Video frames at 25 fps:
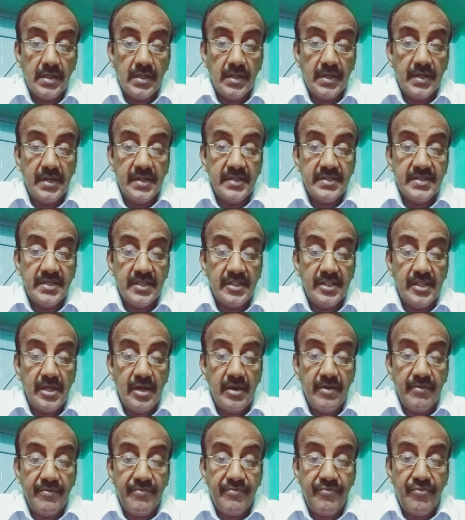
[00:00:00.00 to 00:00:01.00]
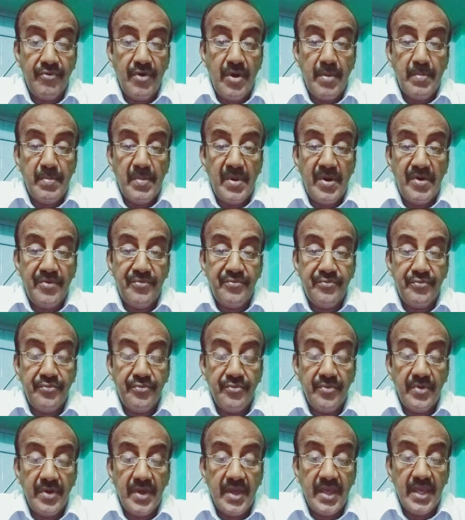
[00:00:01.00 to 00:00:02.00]
It is in the form of
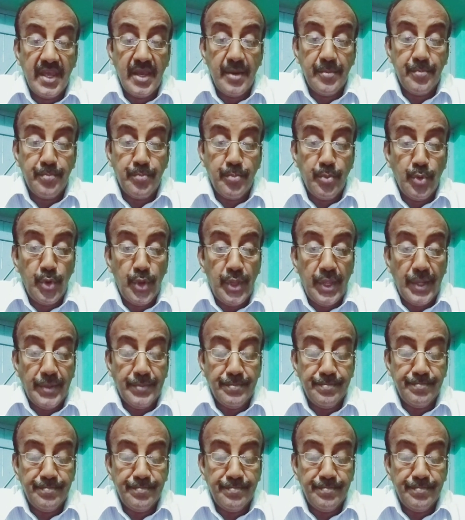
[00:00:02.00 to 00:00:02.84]
a poem.